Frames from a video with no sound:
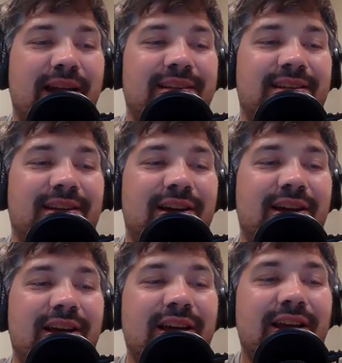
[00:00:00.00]
It's
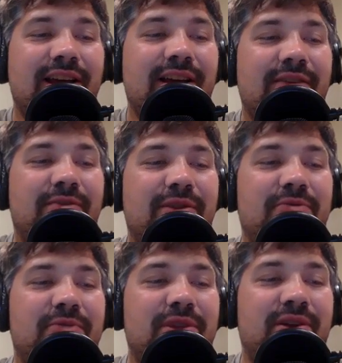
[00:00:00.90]

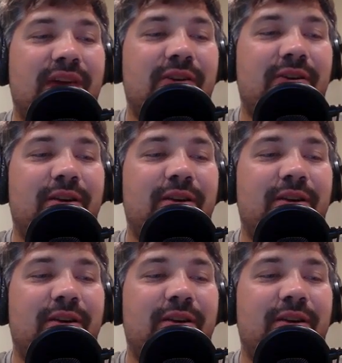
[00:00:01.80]
when you're carrying